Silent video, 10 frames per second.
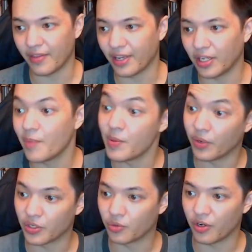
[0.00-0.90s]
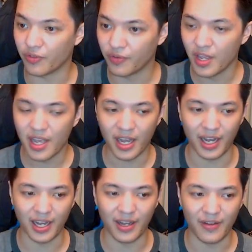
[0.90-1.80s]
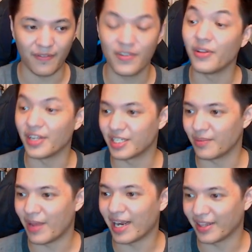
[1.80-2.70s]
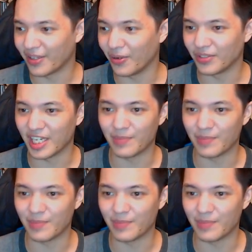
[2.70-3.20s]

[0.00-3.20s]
I think a lot of people can sort of feel this back in the old days,